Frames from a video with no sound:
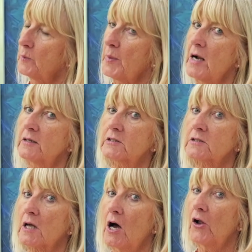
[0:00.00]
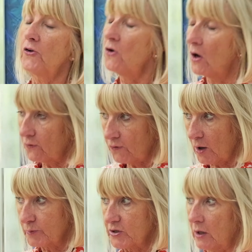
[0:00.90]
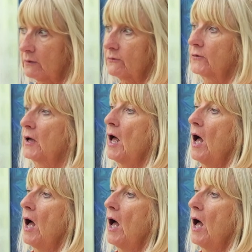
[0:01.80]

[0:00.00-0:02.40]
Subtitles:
that parents are not fobbed off